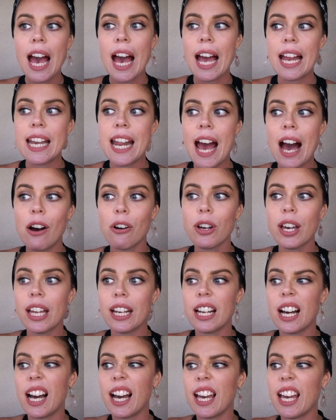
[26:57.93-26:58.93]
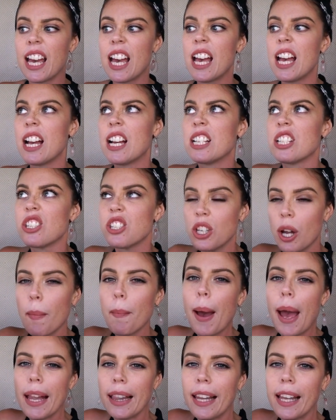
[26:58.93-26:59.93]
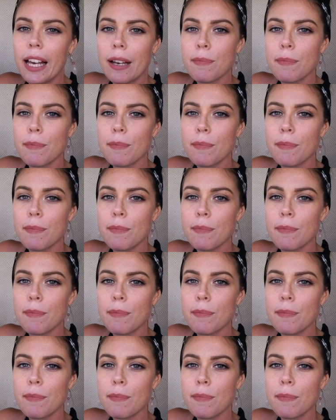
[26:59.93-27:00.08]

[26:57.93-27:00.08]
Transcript: and how can I stop paddling